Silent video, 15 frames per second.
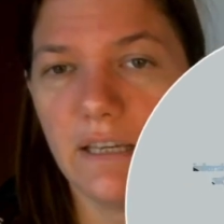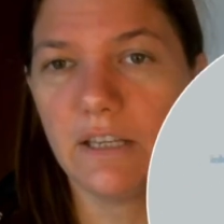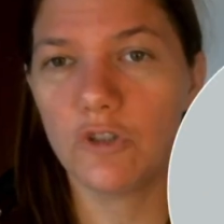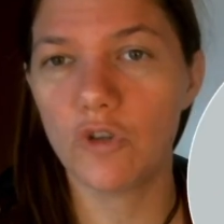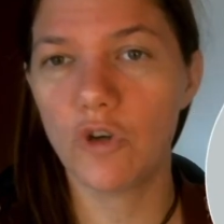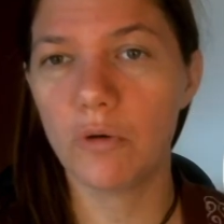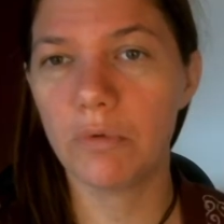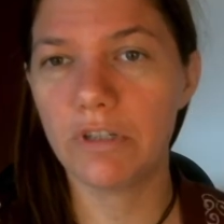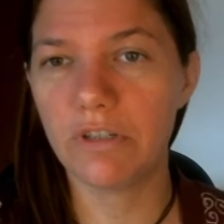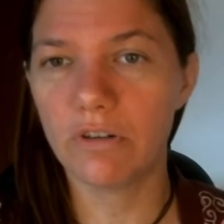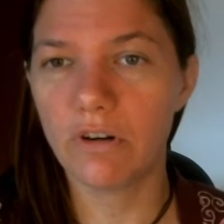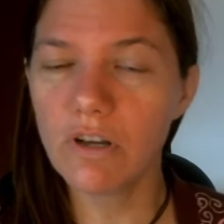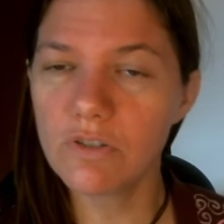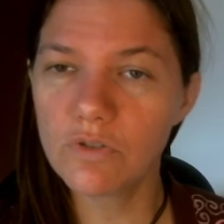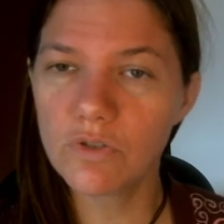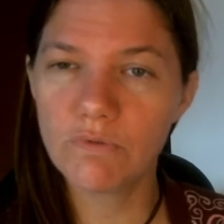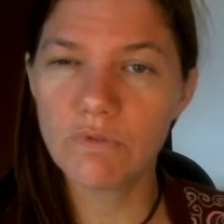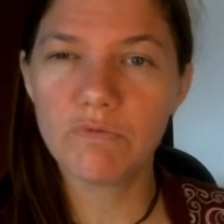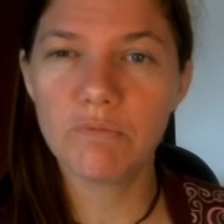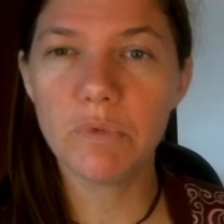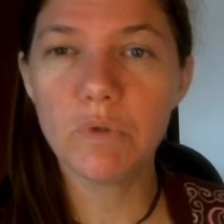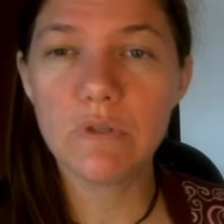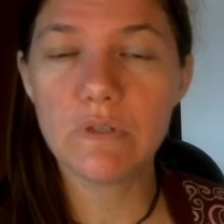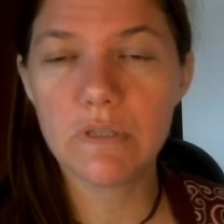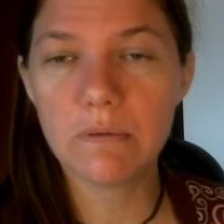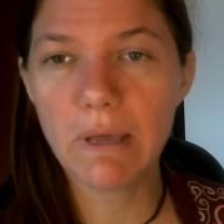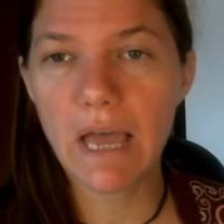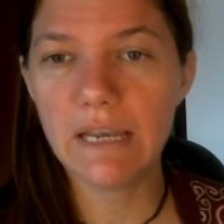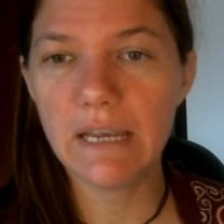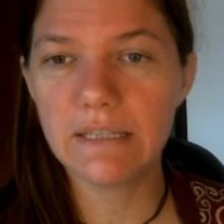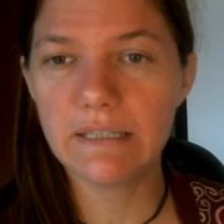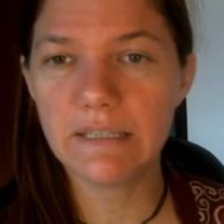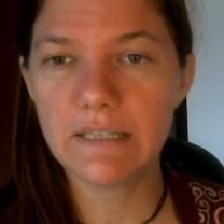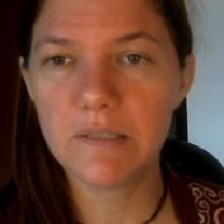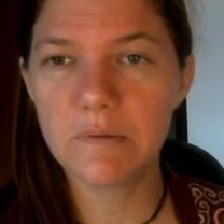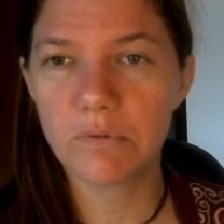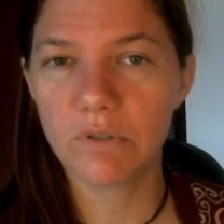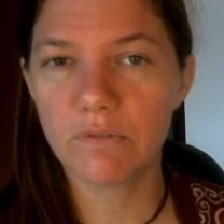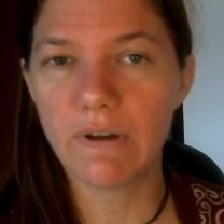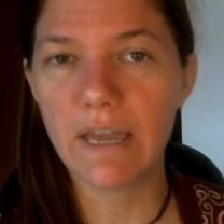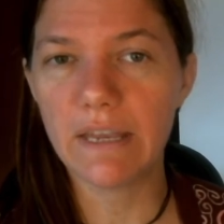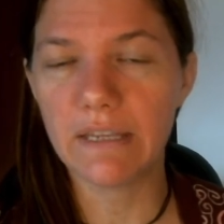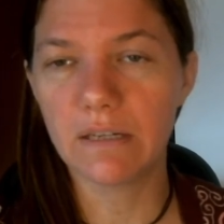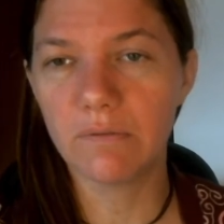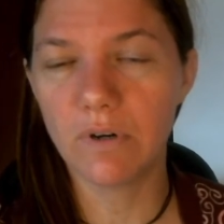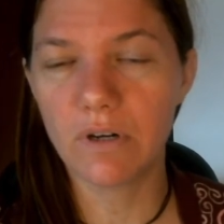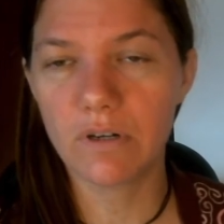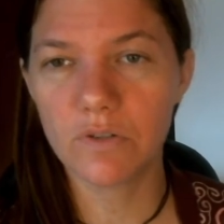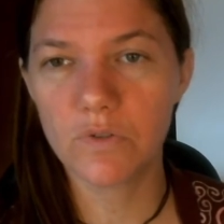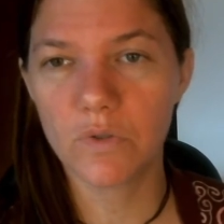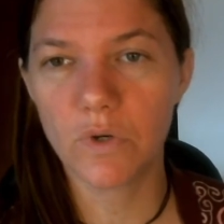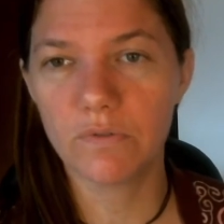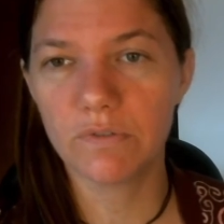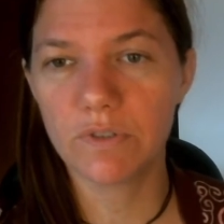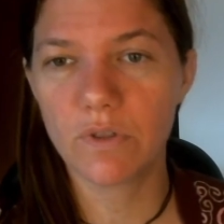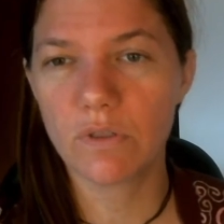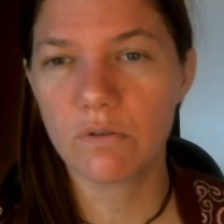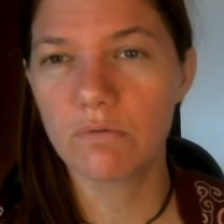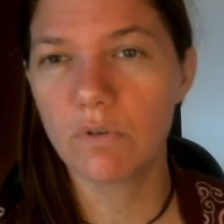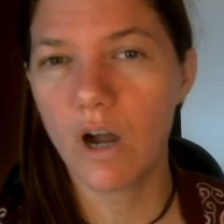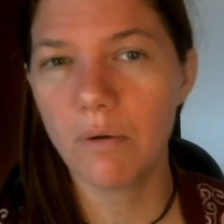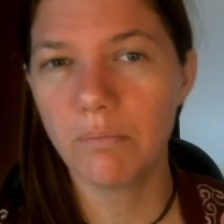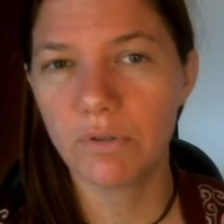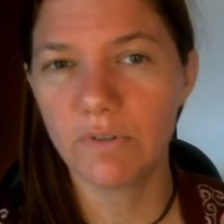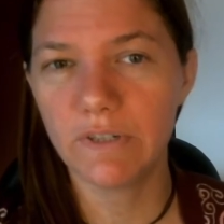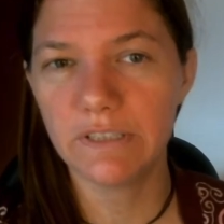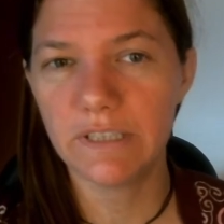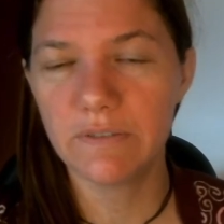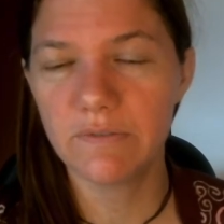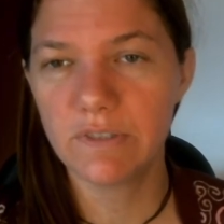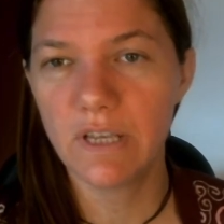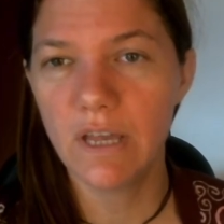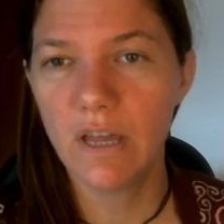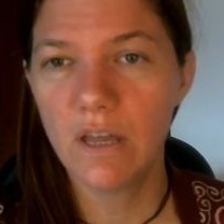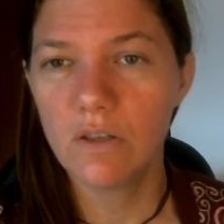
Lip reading: Germany or Austria, with municipalities providing a water service through cooperatives.